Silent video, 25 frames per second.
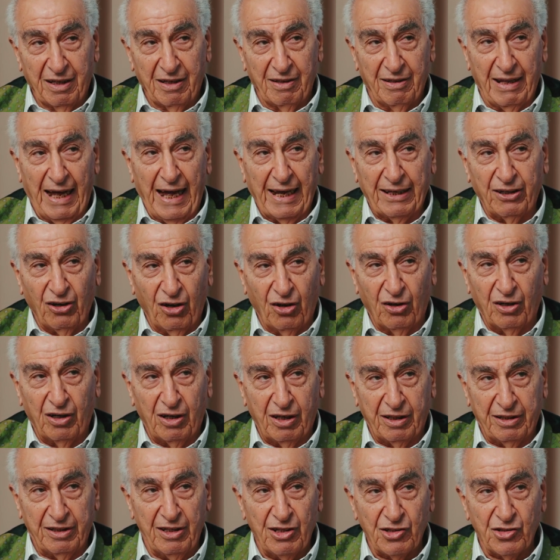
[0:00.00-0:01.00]
that
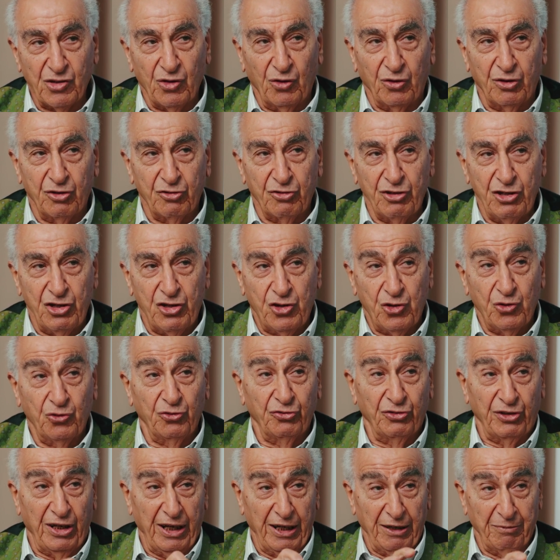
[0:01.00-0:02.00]
heart is going to
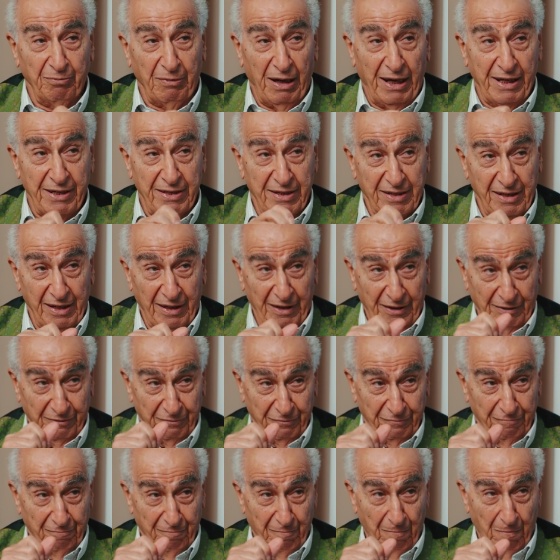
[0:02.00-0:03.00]
rejuvenate by
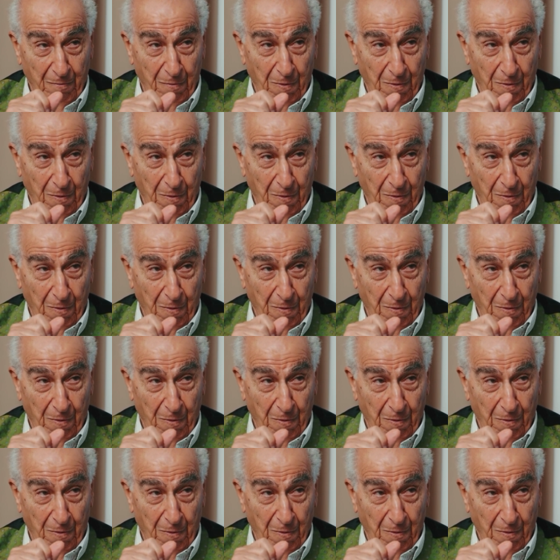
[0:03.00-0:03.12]
itself